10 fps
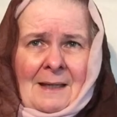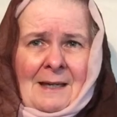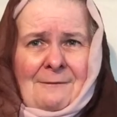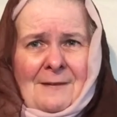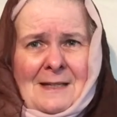
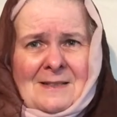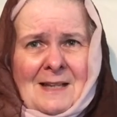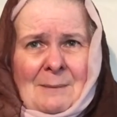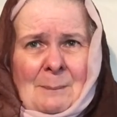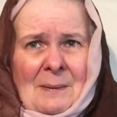If he
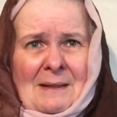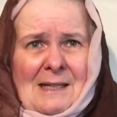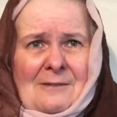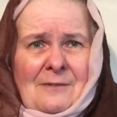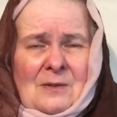said
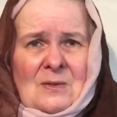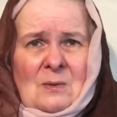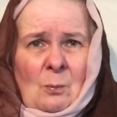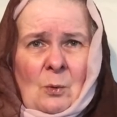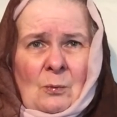
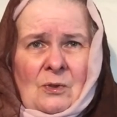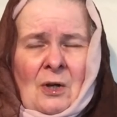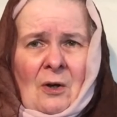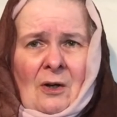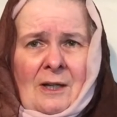believers wouldn't
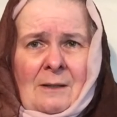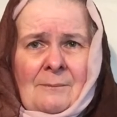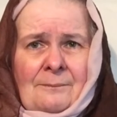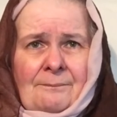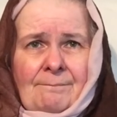die,
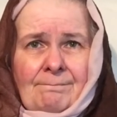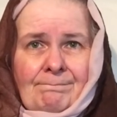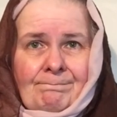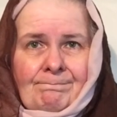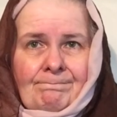
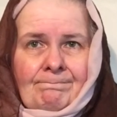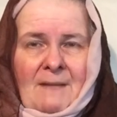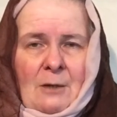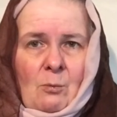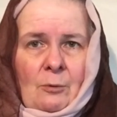
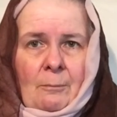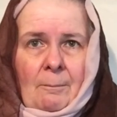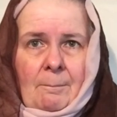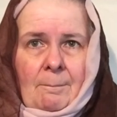they wouldn't.